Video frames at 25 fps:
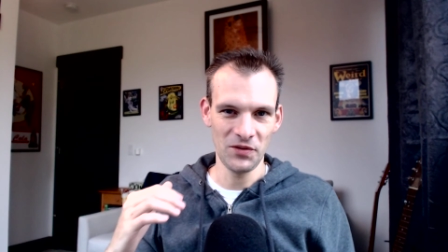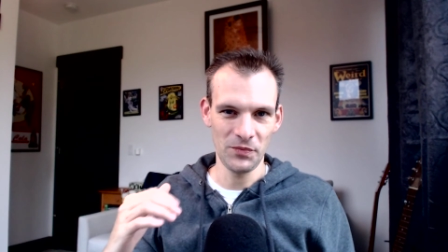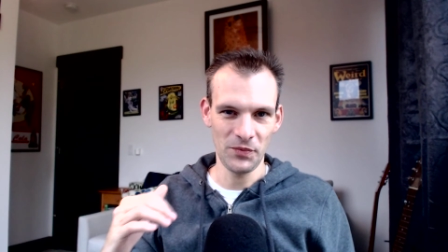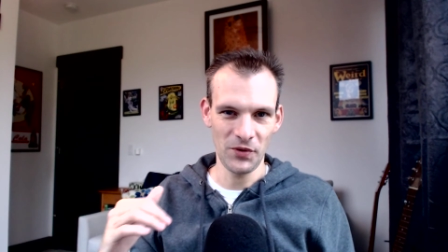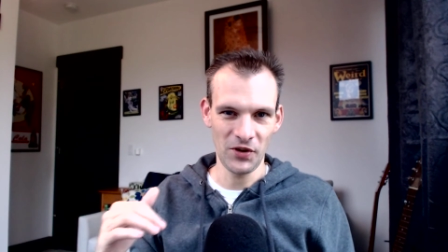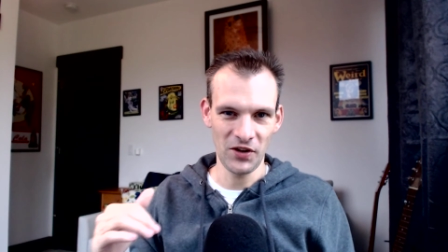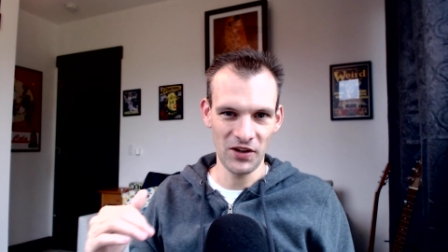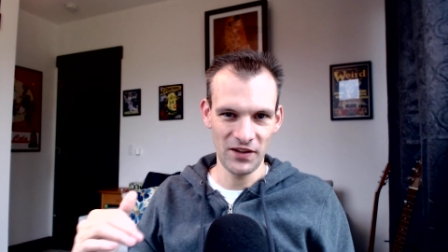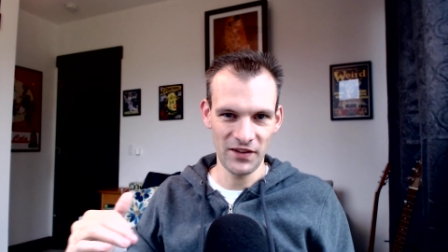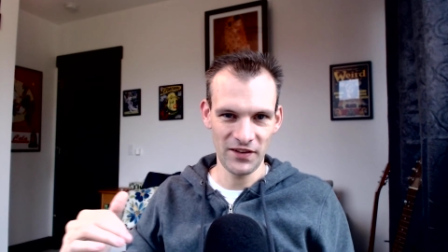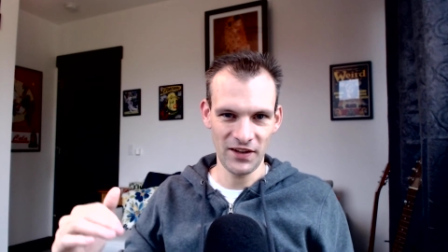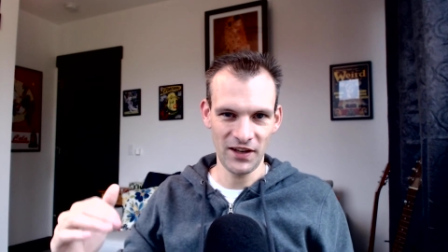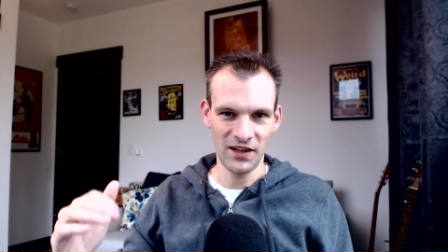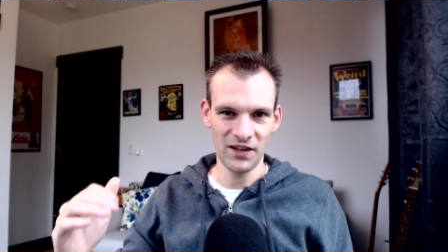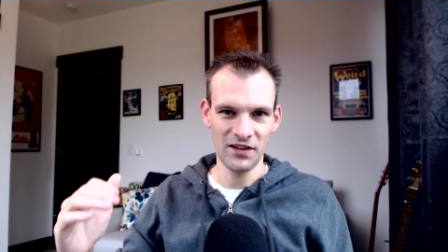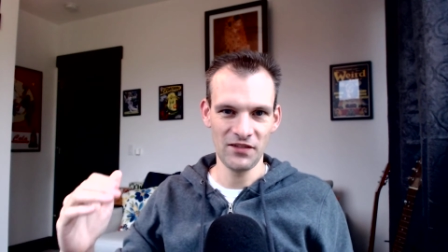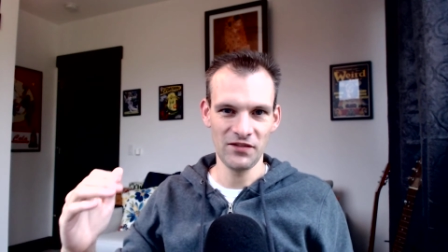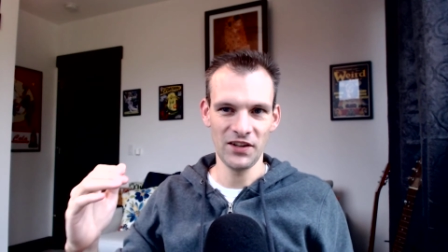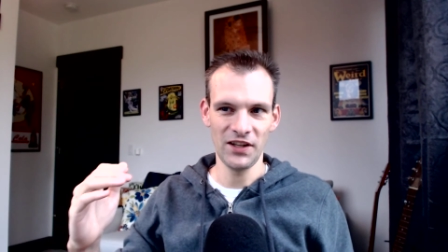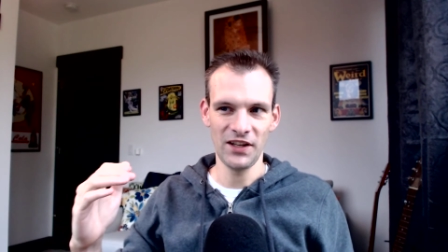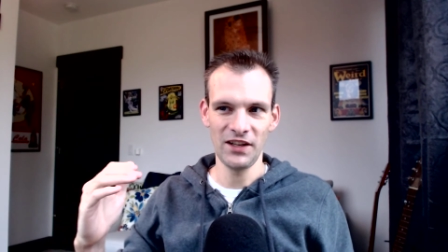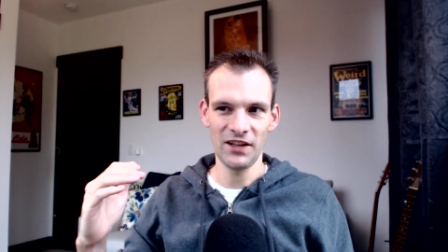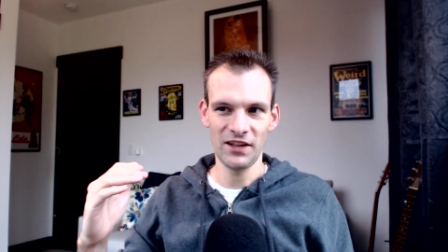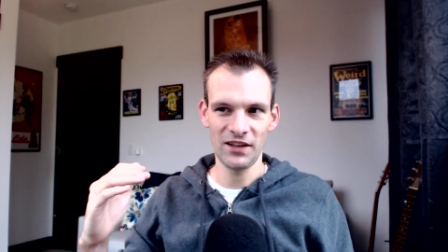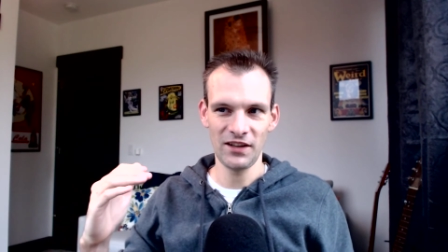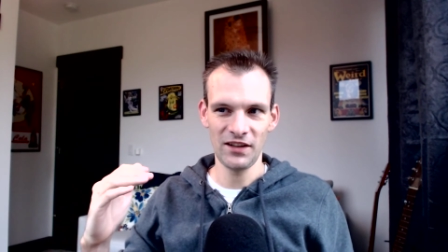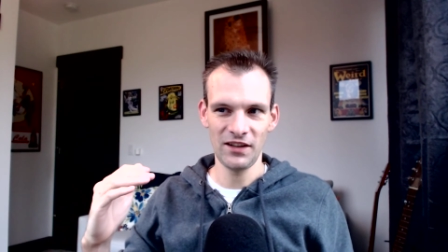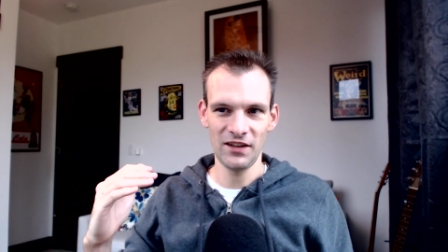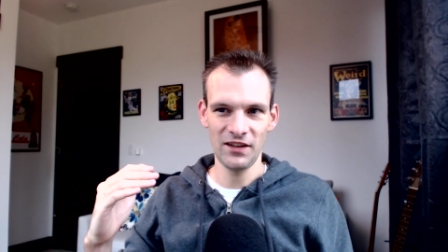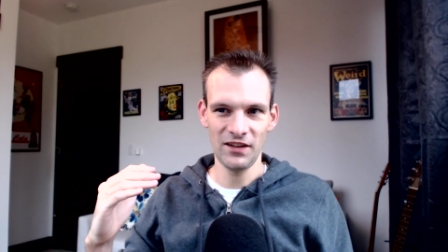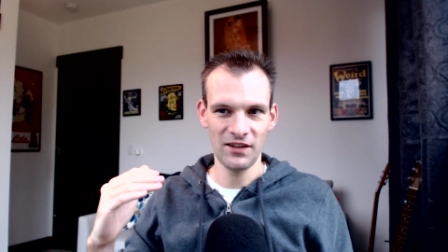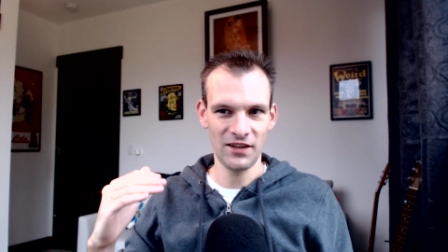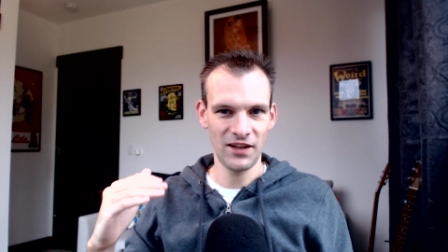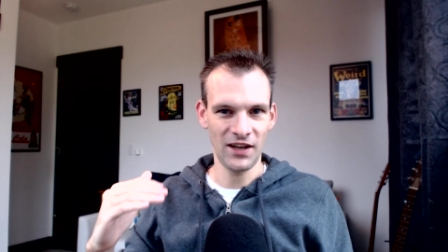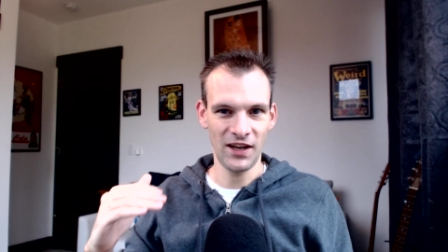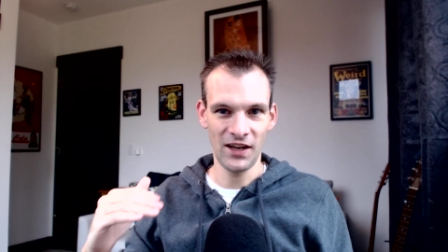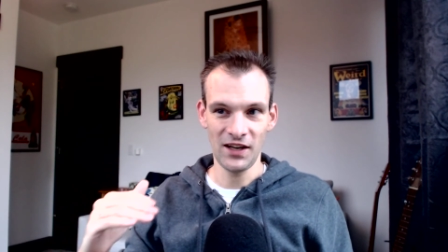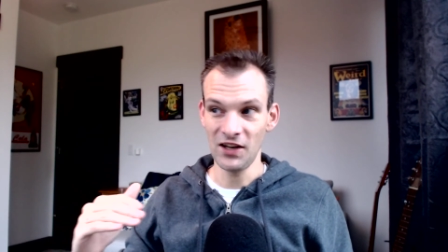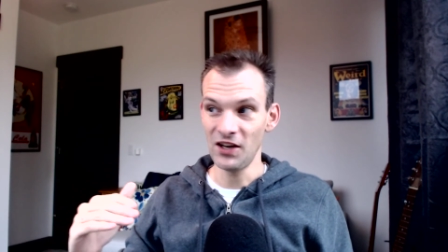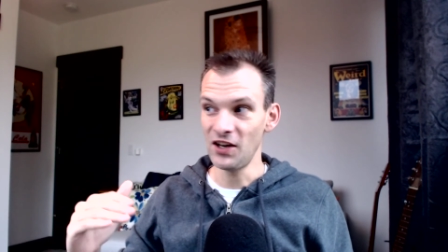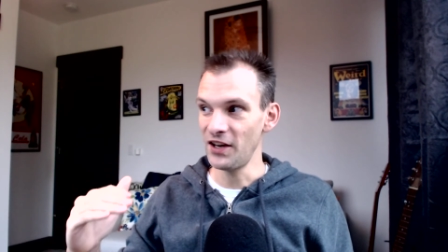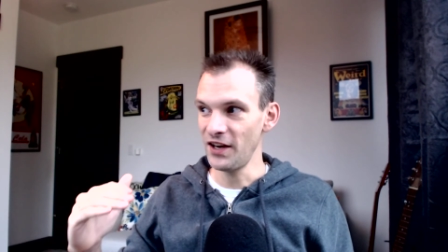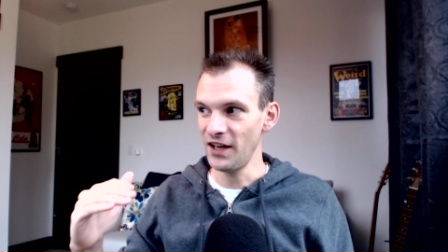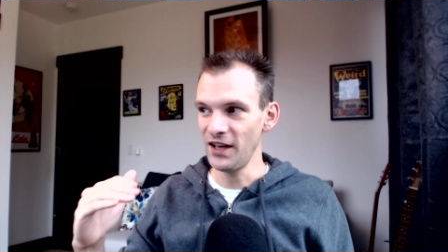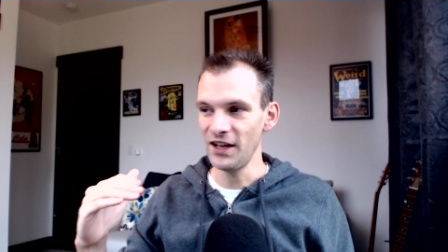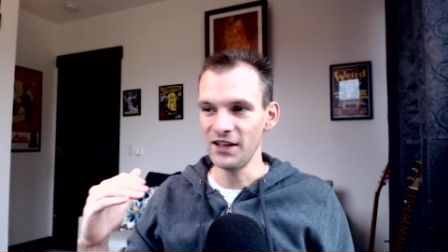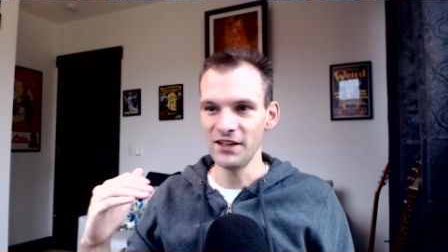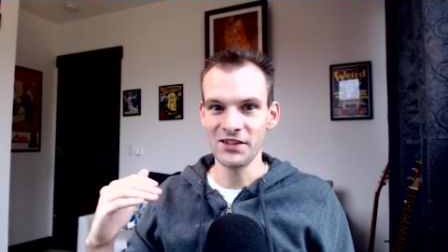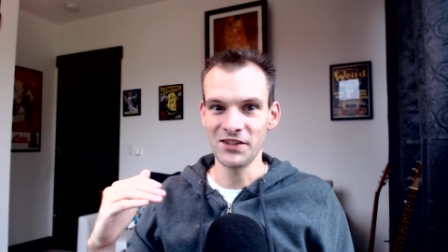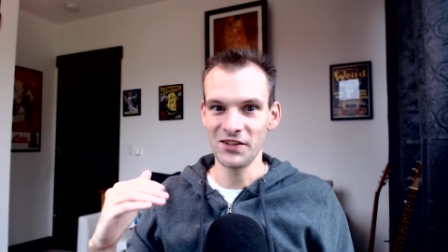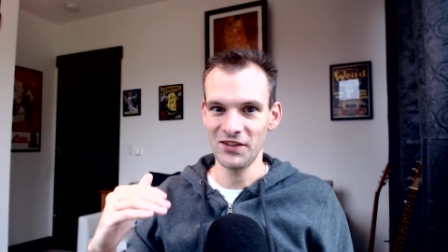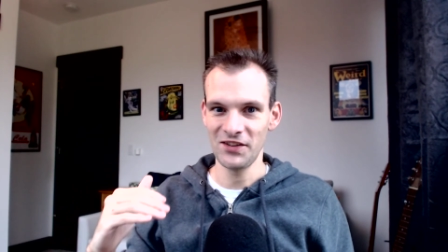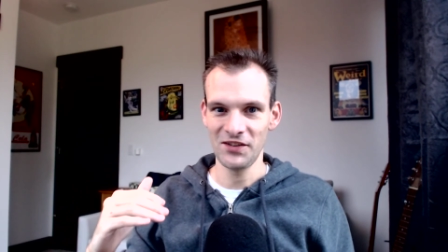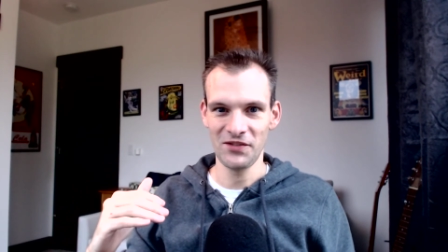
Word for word: party's kind of like, kind of on edge because